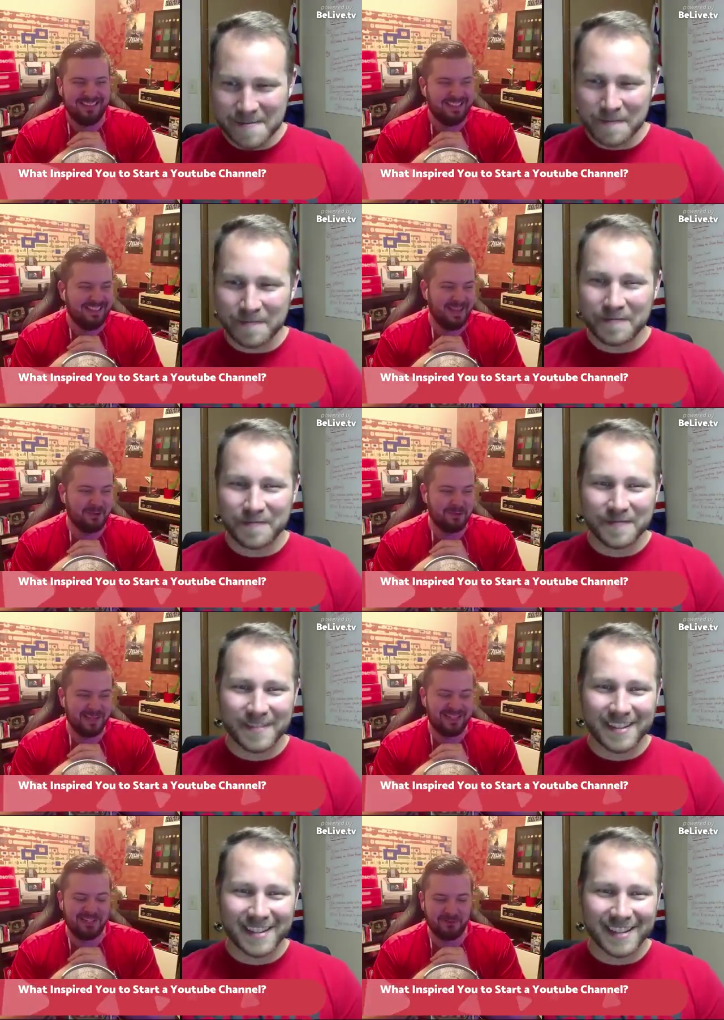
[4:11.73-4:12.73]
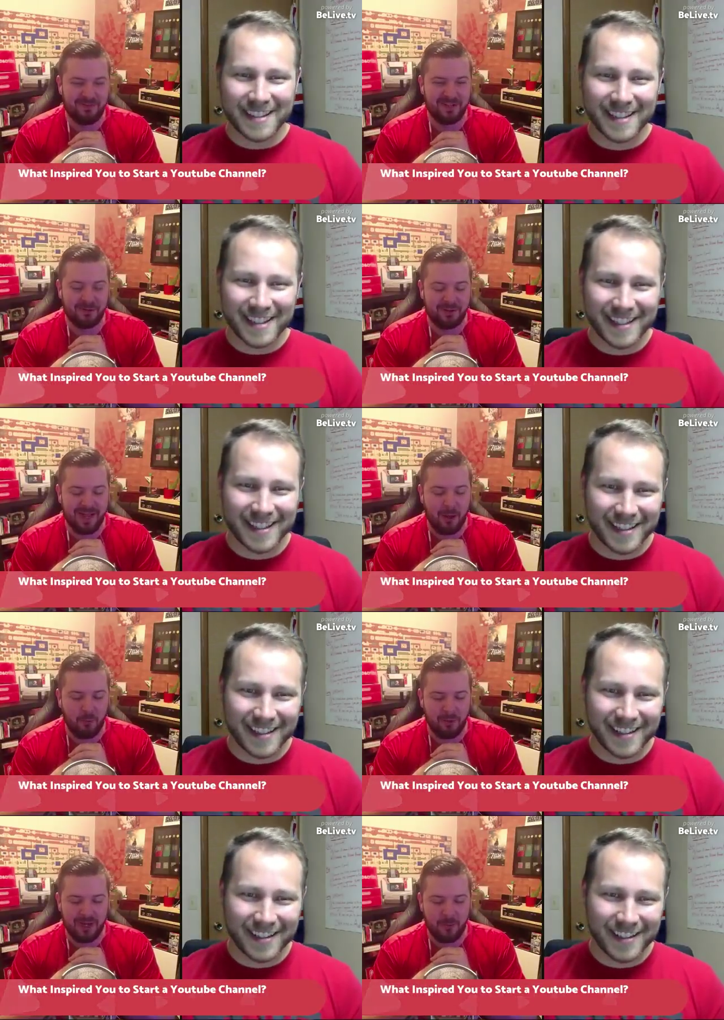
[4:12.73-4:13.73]
Speaker 1: me still figuring out what I
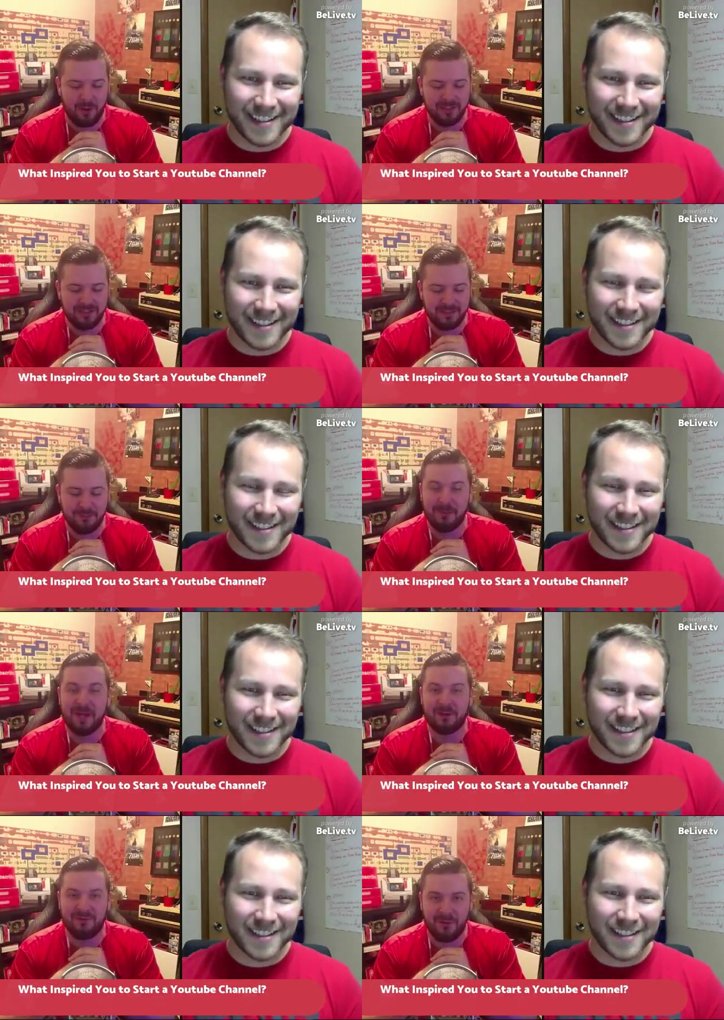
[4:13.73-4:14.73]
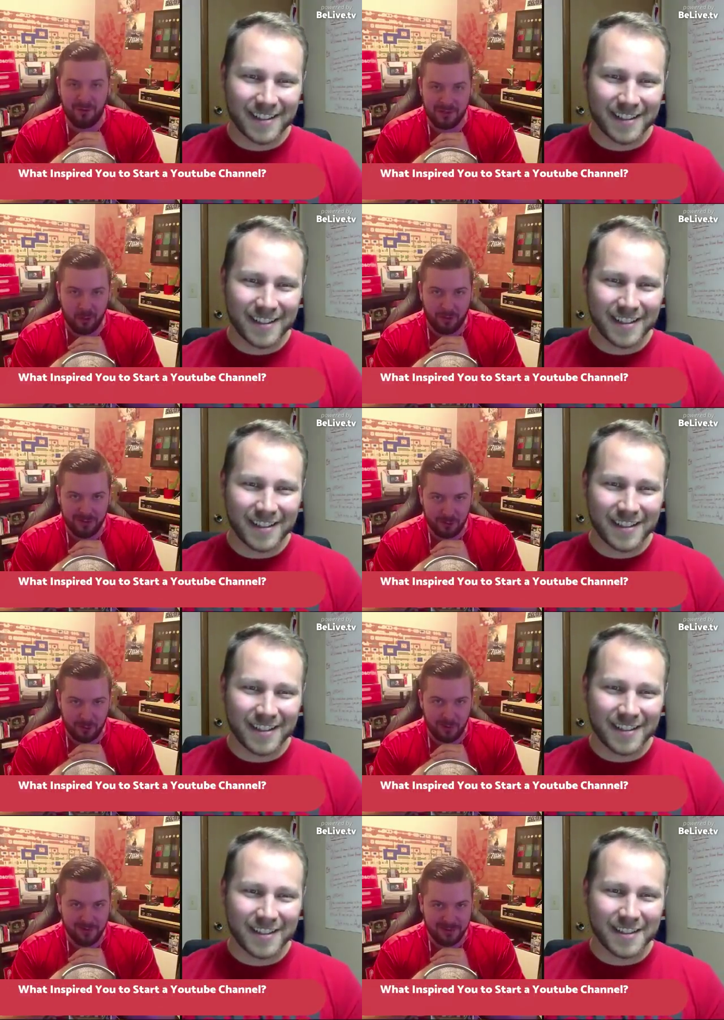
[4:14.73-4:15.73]
wanted to do, microphone and audio quality
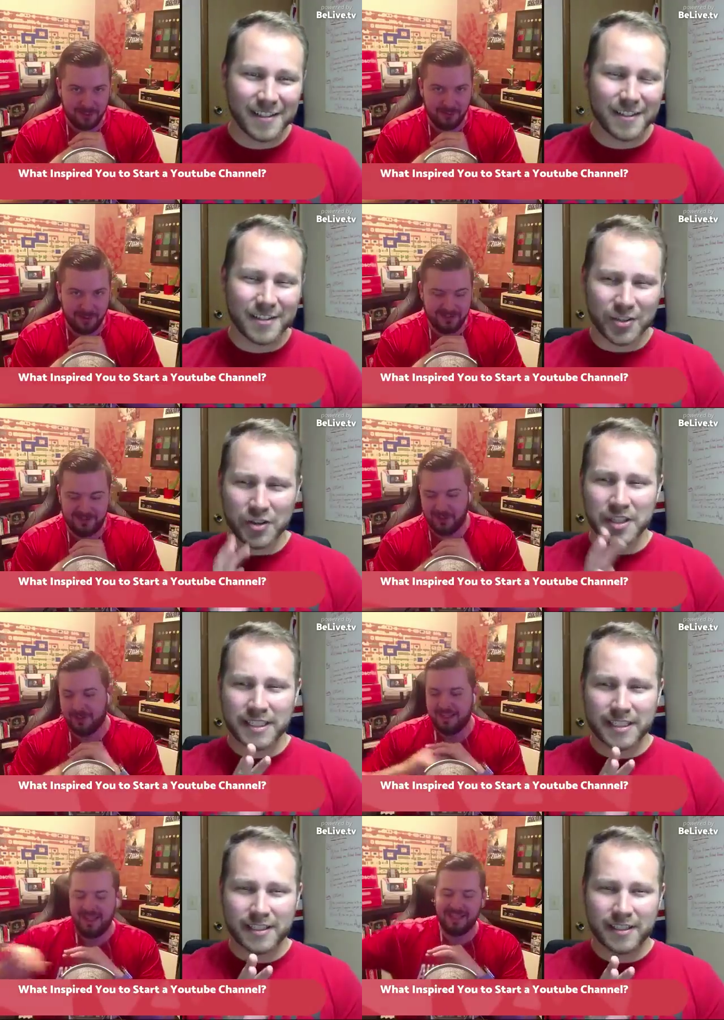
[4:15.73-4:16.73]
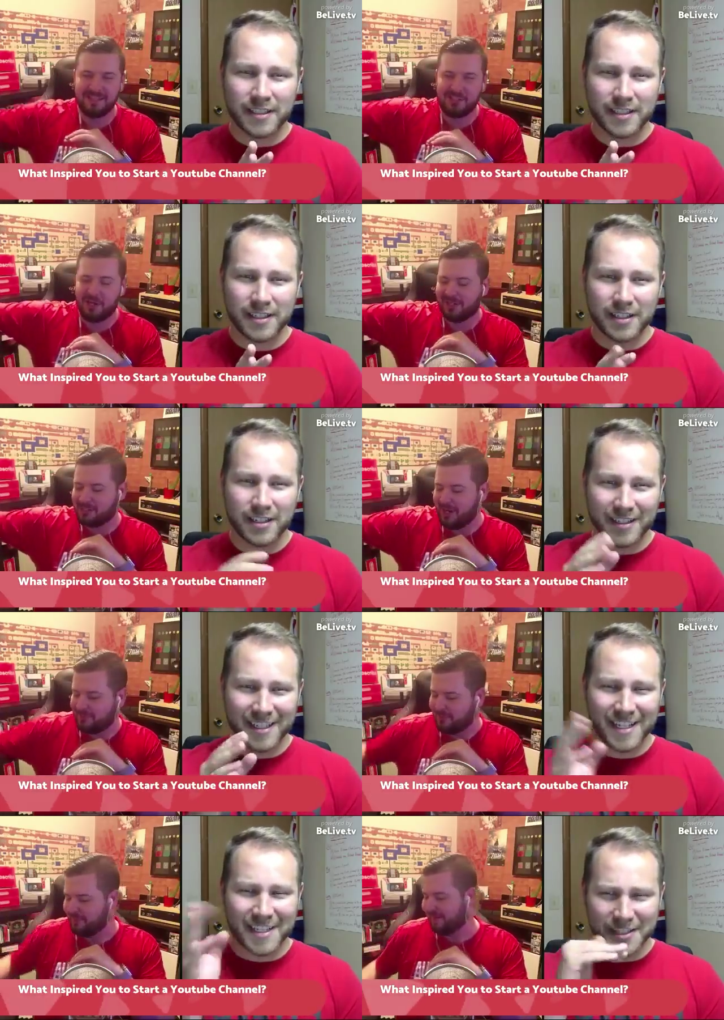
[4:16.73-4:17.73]
wise. So that's so a dark chapter in my
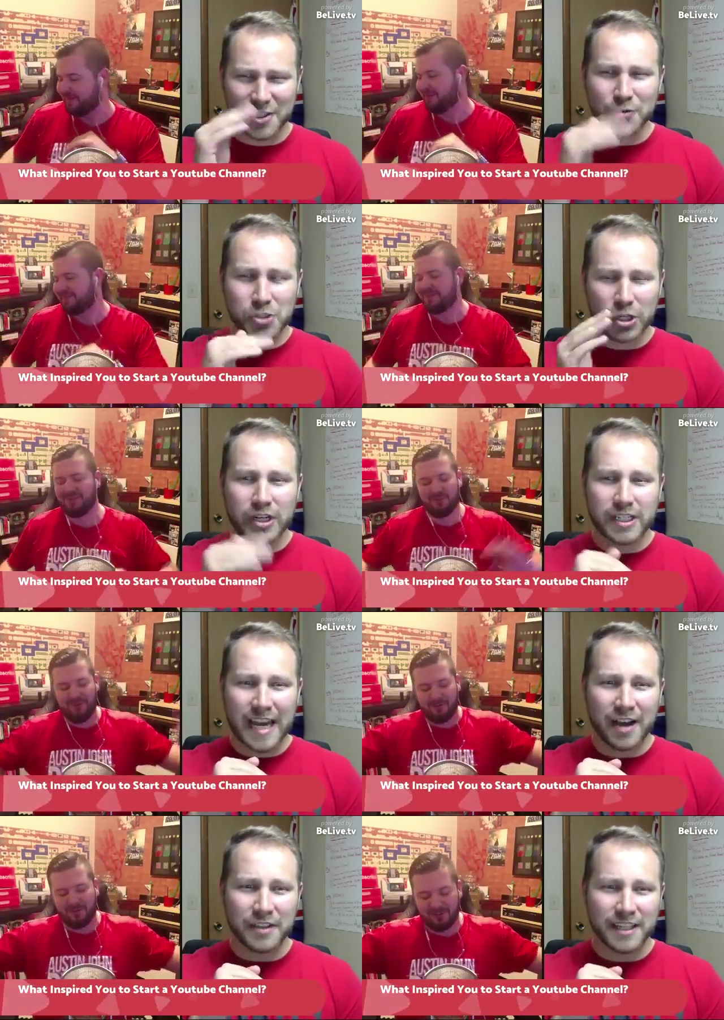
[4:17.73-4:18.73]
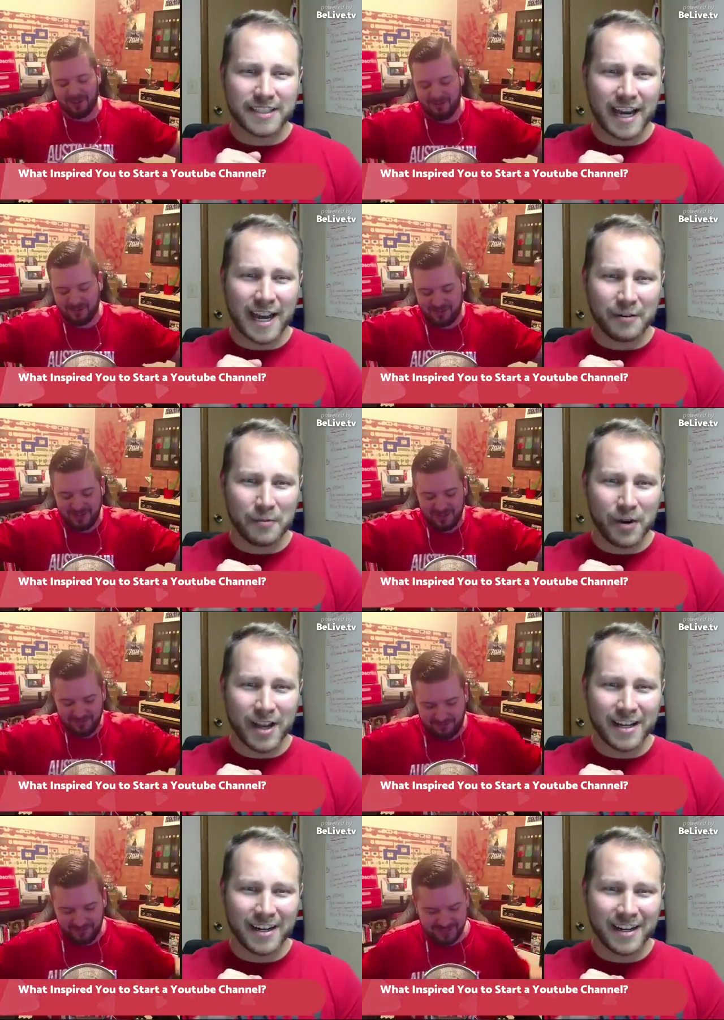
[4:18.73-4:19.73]
life.
Speaker 2: November 11th. Down the Skyrim,
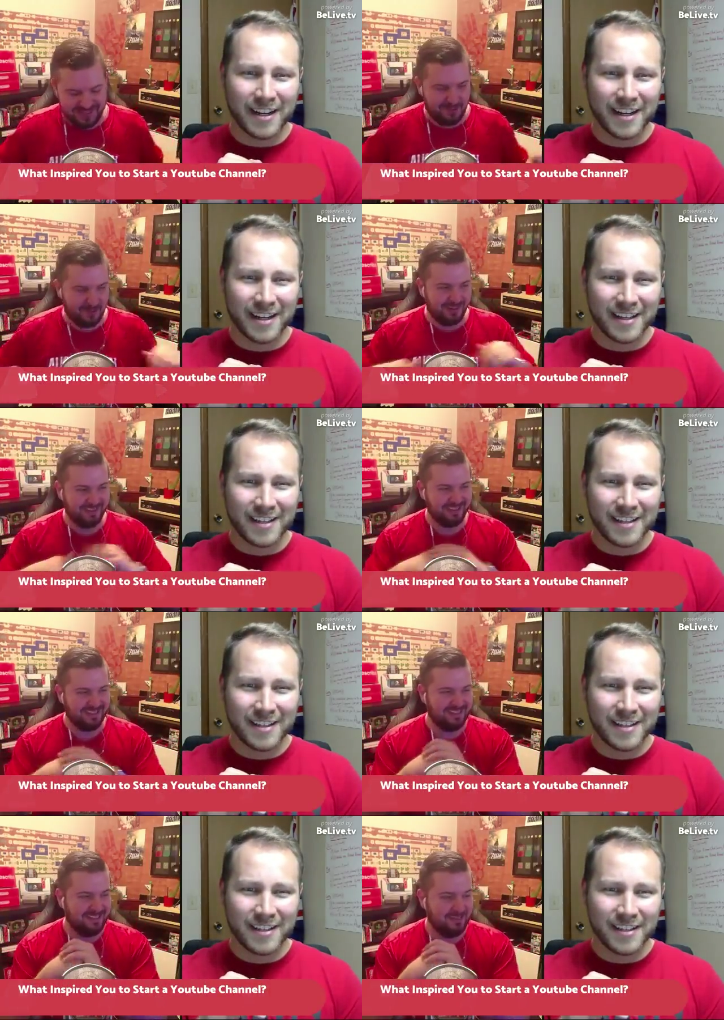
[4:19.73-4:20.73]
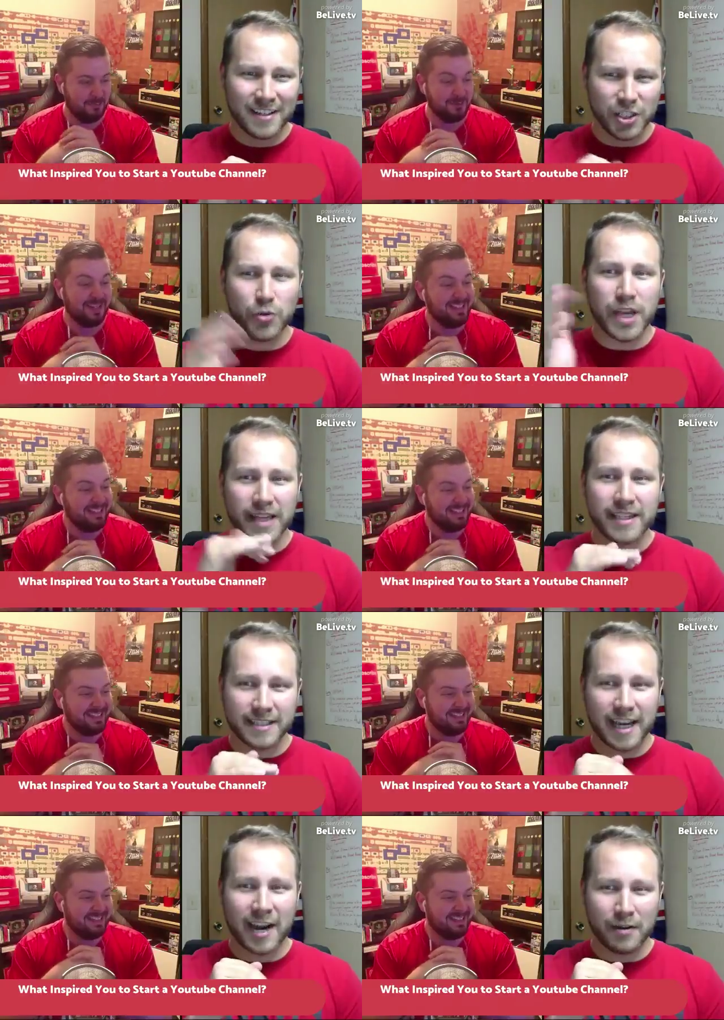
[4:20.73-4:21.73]
right? What was that? you hid
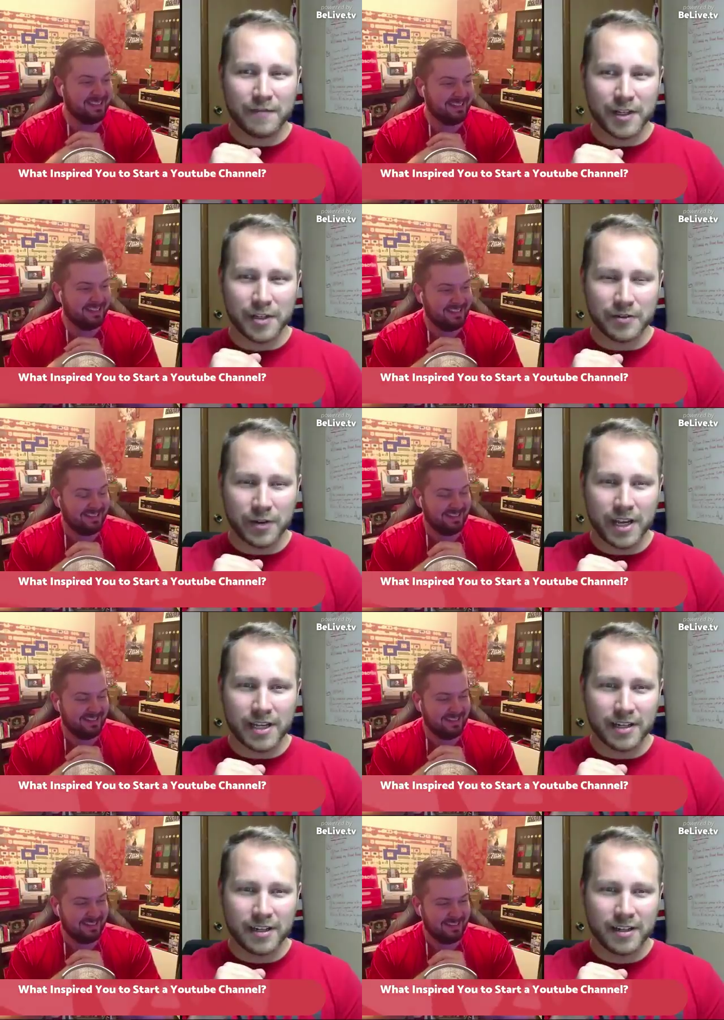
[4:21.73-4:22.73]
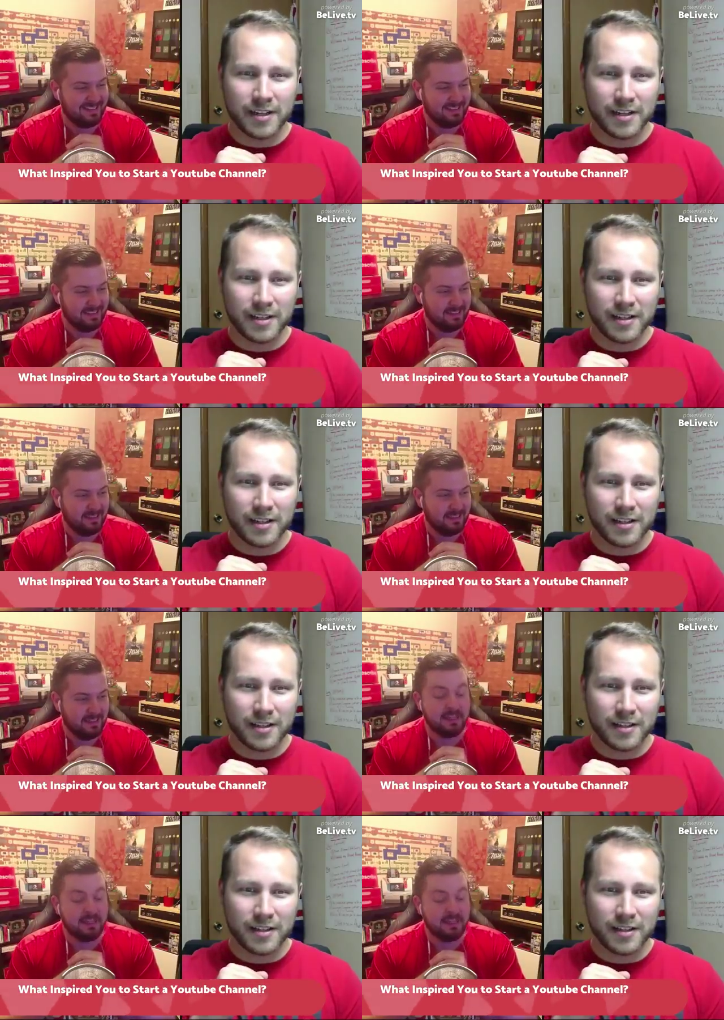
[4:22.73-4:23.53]
the Skyrim videos, right?
Speaker 1: Yes, there's